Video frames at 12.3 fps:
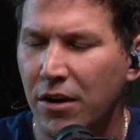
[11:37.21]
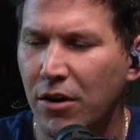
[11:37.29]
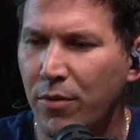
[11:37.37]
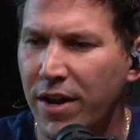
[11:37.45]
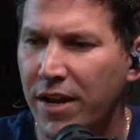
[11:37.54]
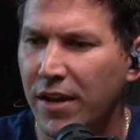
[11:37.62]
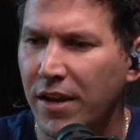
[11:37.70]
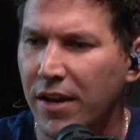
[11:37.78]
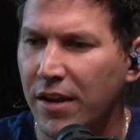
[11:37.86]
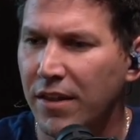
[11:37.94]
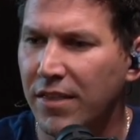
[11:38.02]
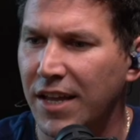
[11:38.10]
oh, wait,
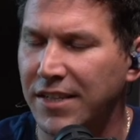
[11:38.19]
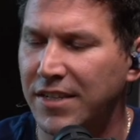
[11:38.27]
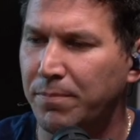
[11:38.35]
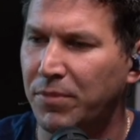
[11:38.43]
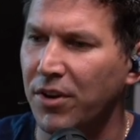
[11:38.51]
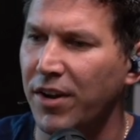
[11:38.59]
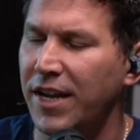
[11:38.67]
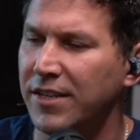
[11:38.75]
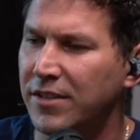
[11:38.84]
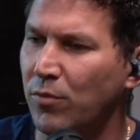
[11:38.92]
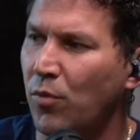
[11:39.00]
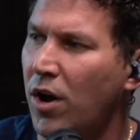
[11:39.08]
they dip their
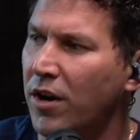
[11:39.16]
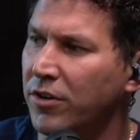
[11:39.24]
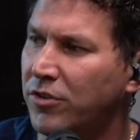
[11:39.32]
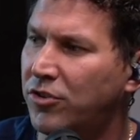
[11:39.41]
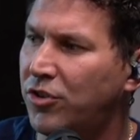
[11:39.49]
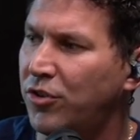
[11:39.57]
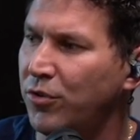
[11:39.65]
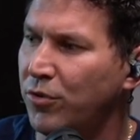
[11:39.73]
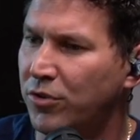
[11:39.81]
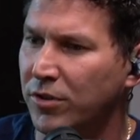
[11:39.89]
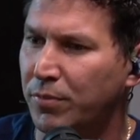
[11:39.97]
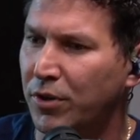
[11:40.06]
hands in water
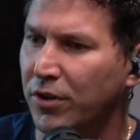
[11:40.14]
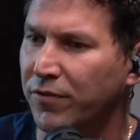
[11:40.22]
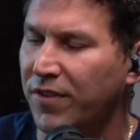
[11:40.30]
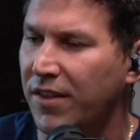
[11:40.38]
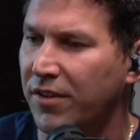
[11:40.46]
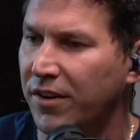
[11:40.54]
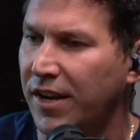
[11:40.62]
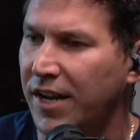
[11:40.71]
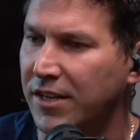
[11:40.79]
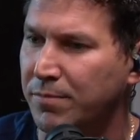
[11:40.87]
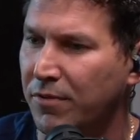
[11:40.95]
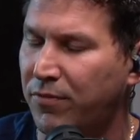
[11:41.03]
too to purify their
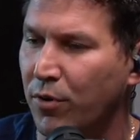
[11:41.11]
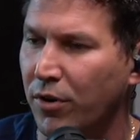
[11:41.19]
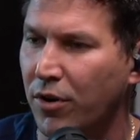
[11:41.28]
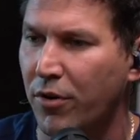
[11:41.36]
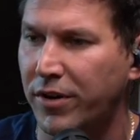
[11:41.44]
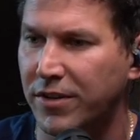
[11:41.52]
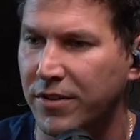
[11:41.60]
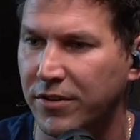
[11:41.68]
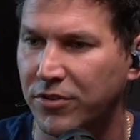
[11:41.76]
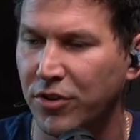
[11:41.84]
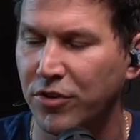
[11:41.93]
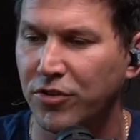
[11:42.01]
hands before going into the
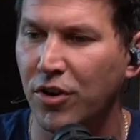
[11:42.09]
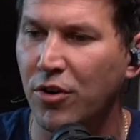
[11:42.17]
church.